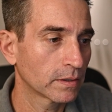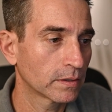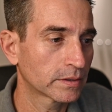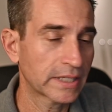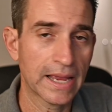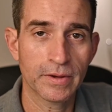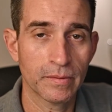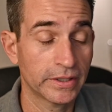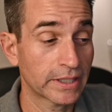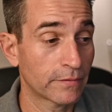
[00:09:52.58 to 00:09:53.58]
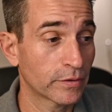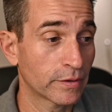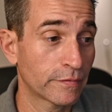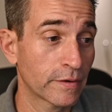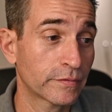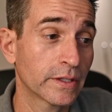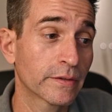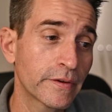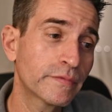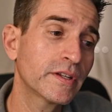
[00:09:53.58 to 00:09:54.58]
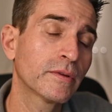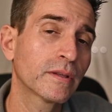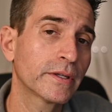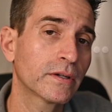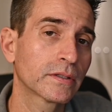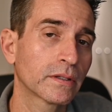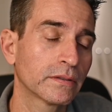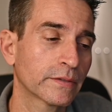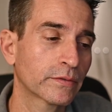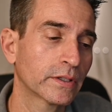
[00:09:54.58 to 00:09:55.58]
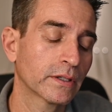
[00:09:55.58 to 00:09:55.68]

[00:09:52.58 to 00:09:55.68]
Same can be said for the 50. The 50 millimeter a little different.